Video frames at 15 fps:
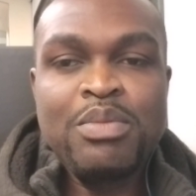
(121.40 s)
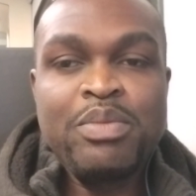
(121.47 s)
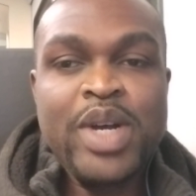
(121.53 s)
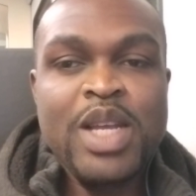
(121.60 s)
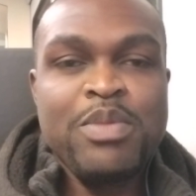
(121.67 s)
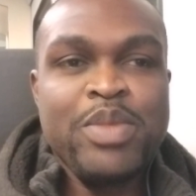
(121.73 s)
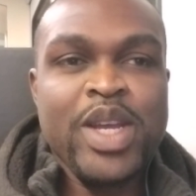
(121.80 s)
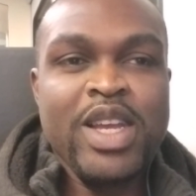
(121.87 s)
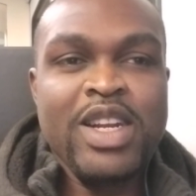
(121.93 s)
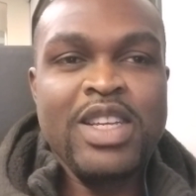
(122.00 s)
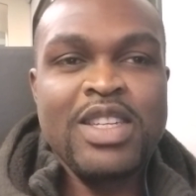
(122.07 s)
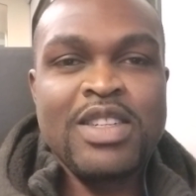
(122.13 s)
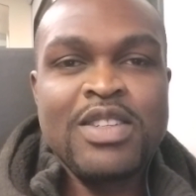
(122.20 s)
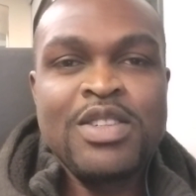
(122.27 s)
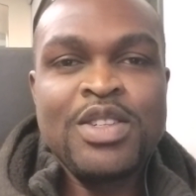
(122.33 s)
by
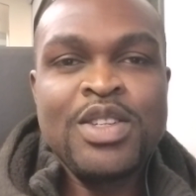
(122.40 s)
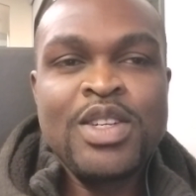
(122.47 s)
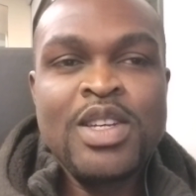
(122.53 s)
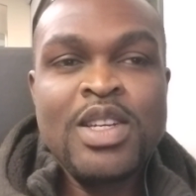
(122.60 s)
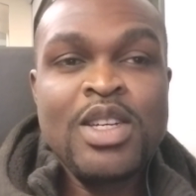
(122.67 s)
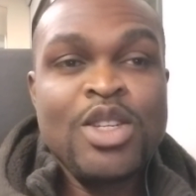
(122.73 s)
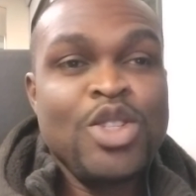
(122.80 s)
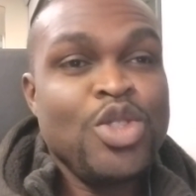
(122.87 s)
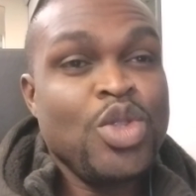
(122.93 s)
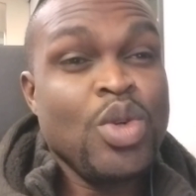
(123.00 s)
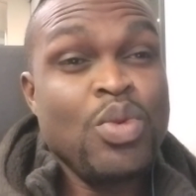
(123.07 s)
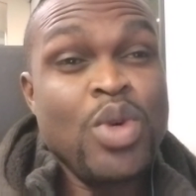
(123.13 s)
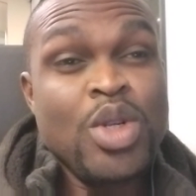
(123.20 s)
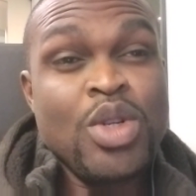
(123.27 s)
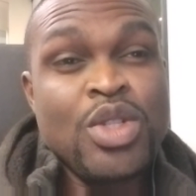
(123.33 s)
Berlin.
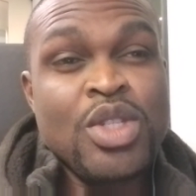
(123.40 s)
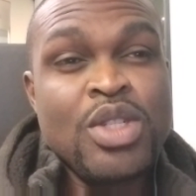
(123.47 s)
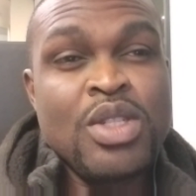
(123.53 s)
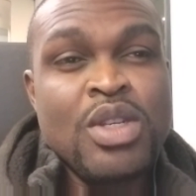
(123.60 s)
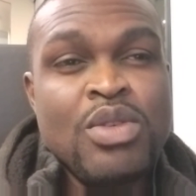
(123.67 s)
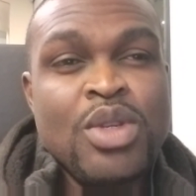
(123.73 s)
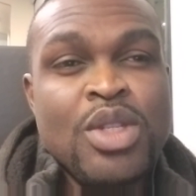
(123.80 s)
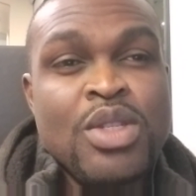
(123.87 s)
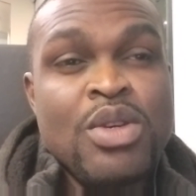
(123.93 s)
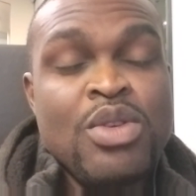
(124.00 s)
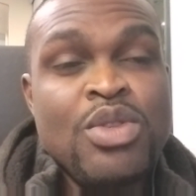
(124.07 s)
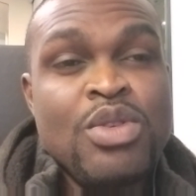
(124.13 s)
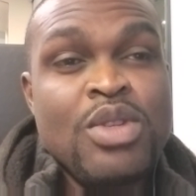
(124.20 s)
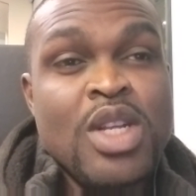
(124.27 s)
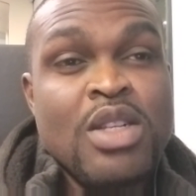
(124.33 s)
So what does it tell you? It
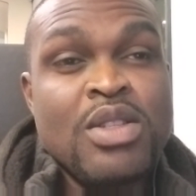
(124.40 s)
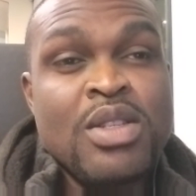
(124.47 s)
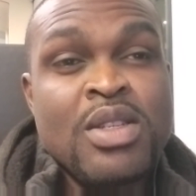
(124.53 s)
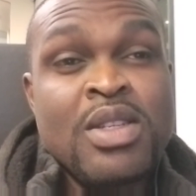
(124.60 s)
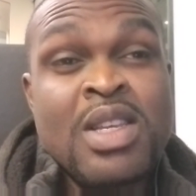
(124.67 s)
tells you that